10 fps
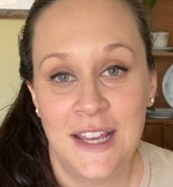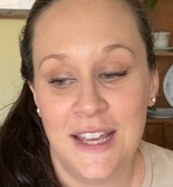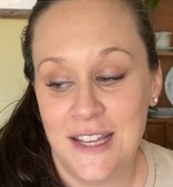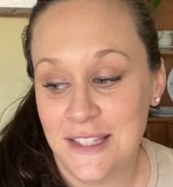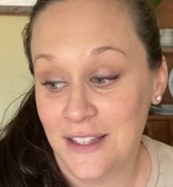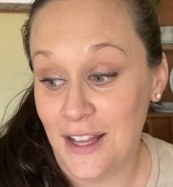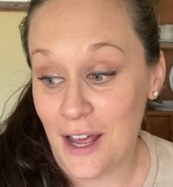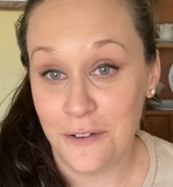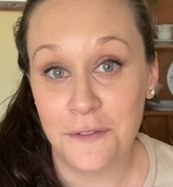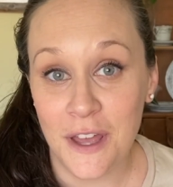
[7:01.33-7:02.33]
It's a lot
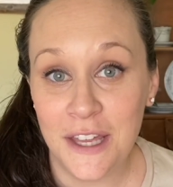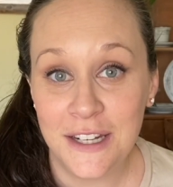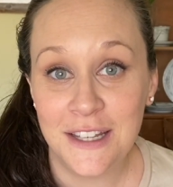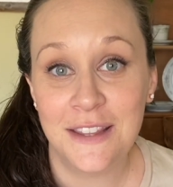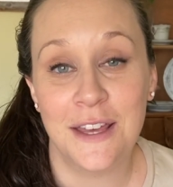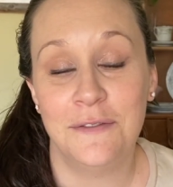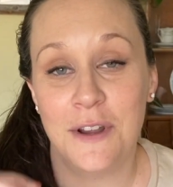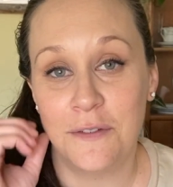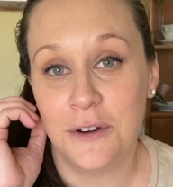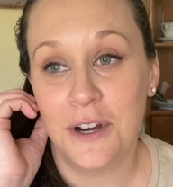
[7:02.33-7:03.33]
of fun. They've
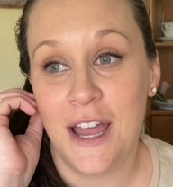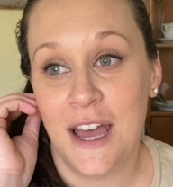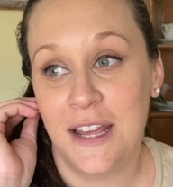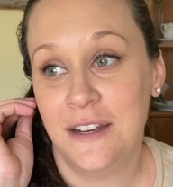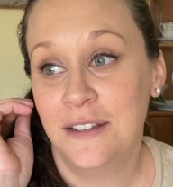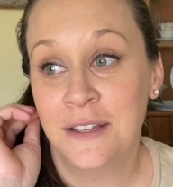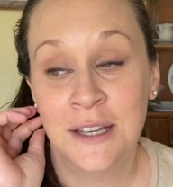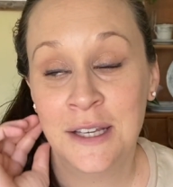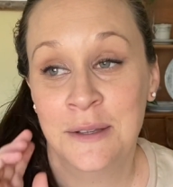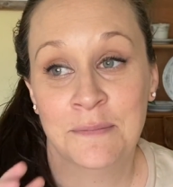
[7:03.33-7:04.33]
never had,
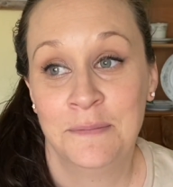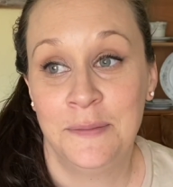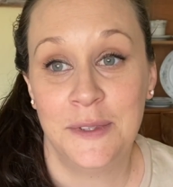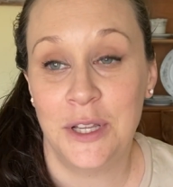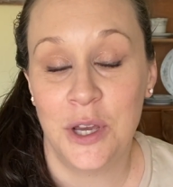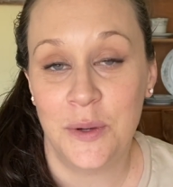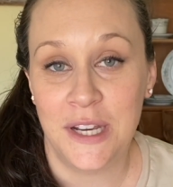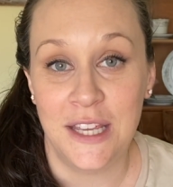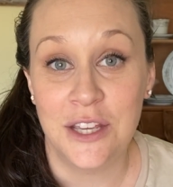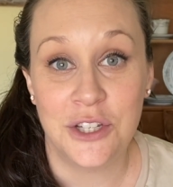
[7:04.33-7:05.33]
you know,
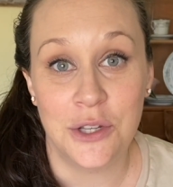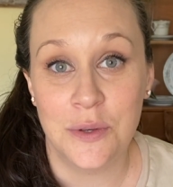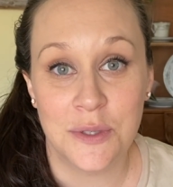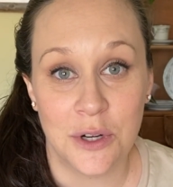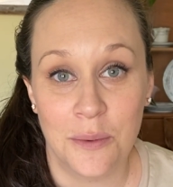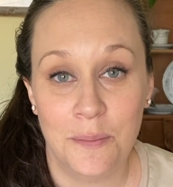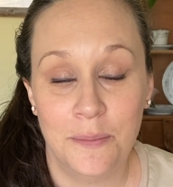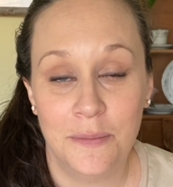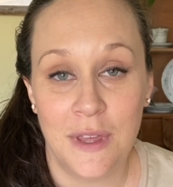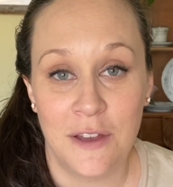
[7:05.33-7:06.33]
any issues or
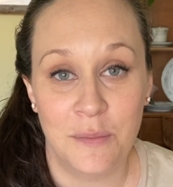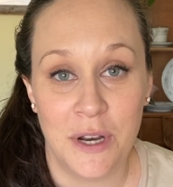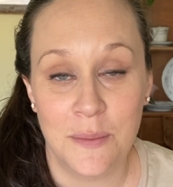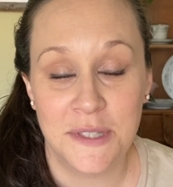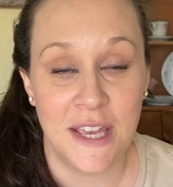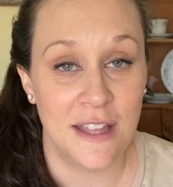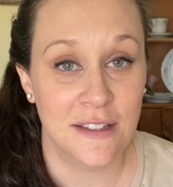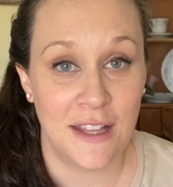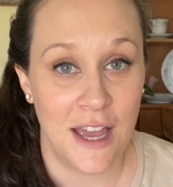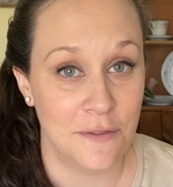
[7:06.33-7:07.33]
have been upset that
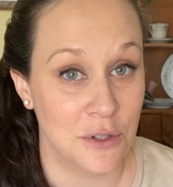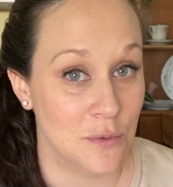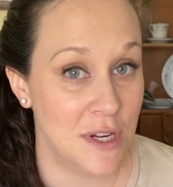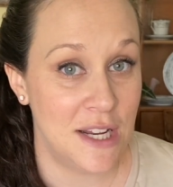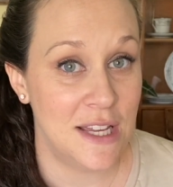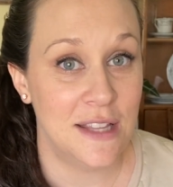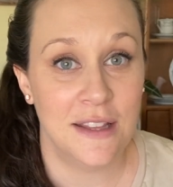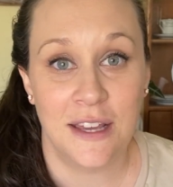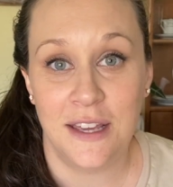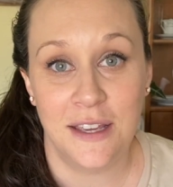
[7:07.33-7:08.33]
they have to read it.
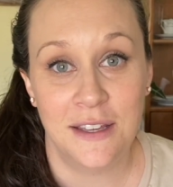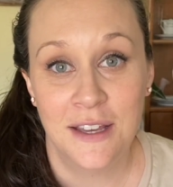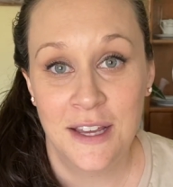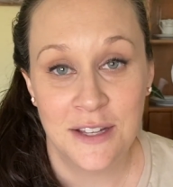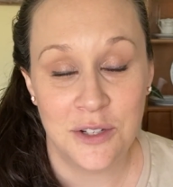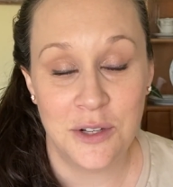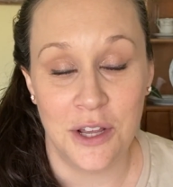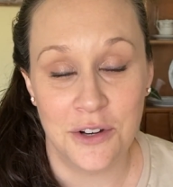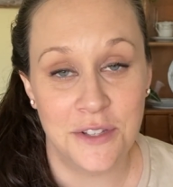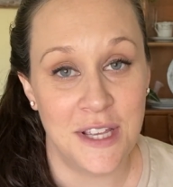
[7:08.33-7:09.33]
They
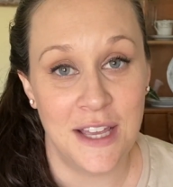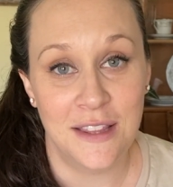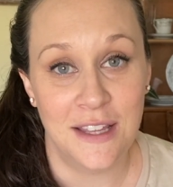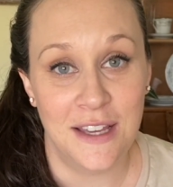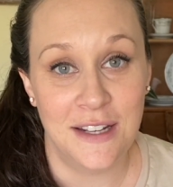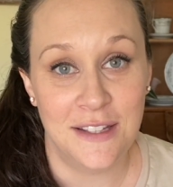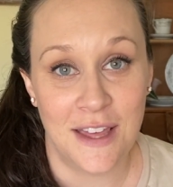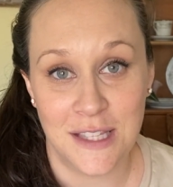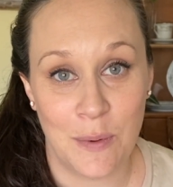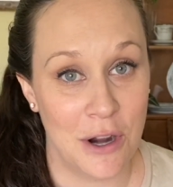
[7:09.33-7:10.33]
understand that
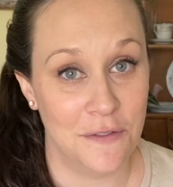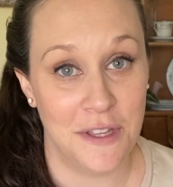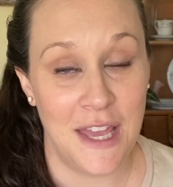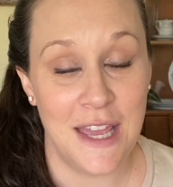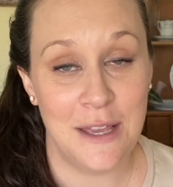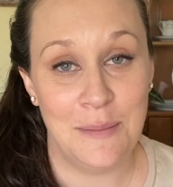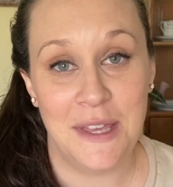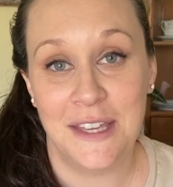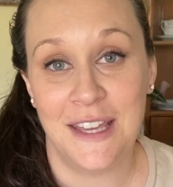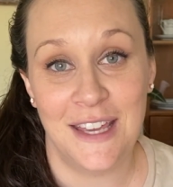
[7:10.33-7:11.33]
that's part of the
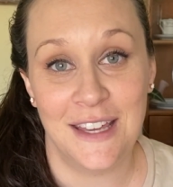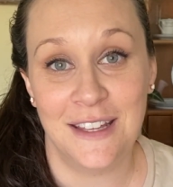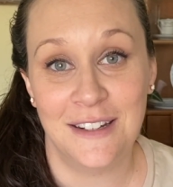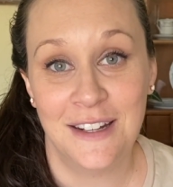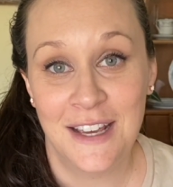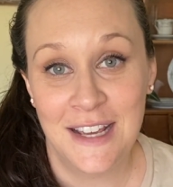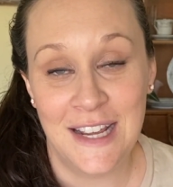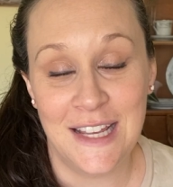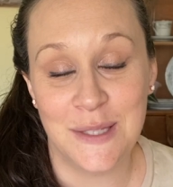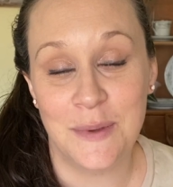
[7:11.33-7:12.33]
game, and
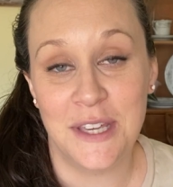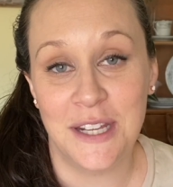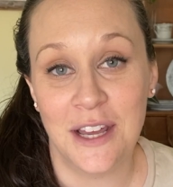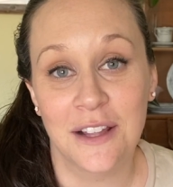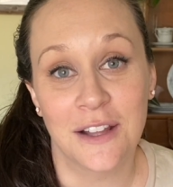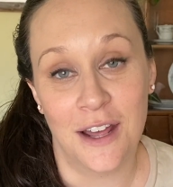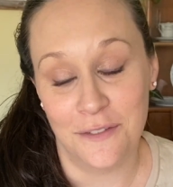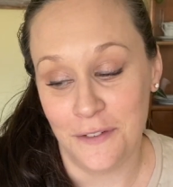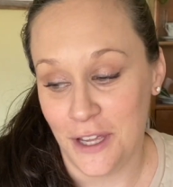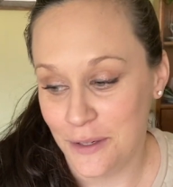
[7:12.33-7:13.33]
it's been a lot of
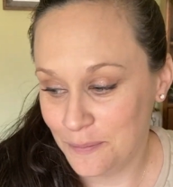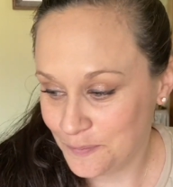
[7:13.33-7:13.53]
fun.